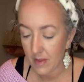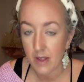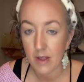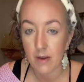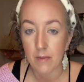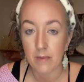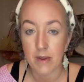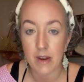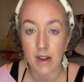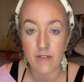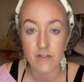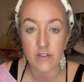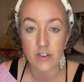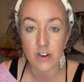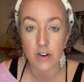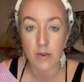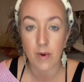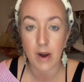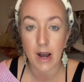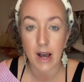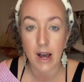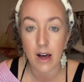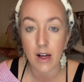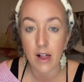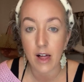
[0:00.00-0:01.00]
But after a
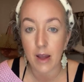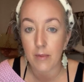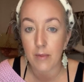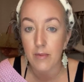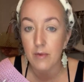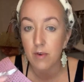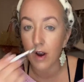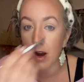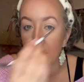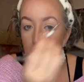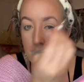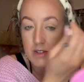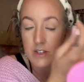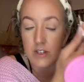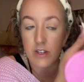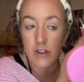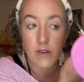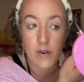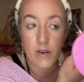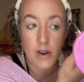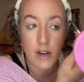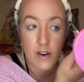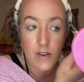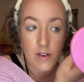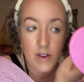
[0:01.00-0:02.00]
while, I promise you,
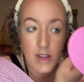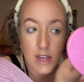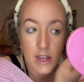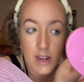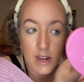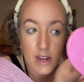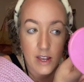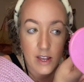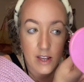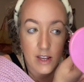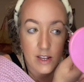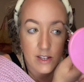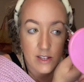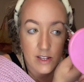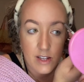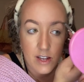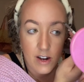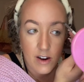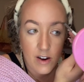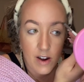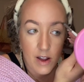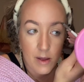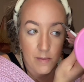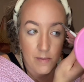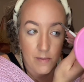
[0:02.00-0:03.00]
it'll get easier
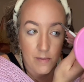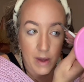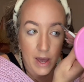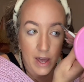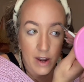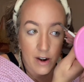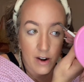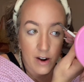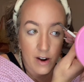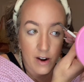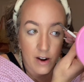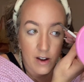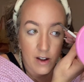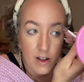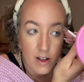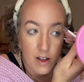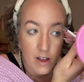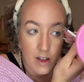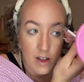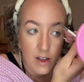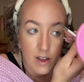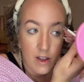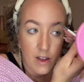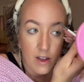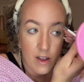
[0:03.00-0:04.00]
and better.
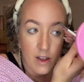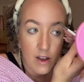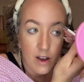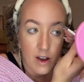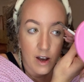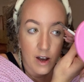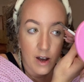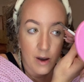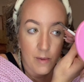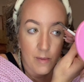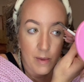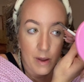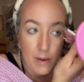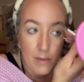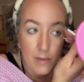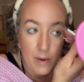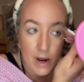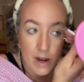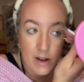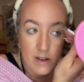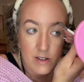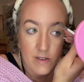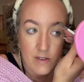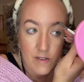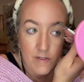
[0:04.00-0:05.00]
My
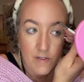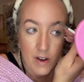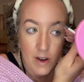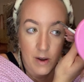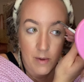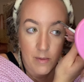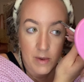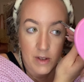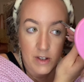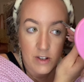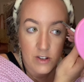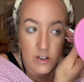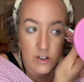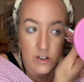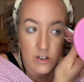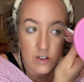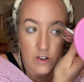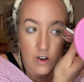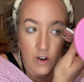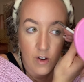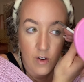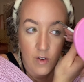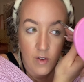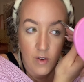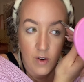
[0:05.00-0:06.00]
brows have come
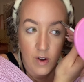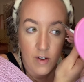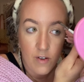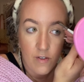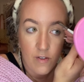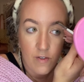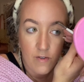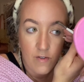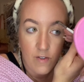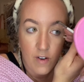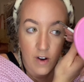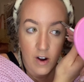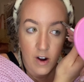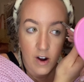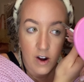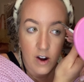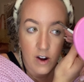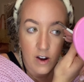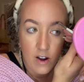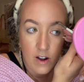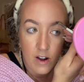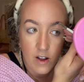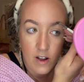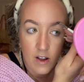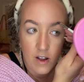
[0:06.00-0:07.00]
so
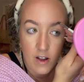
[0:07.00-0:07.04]
far.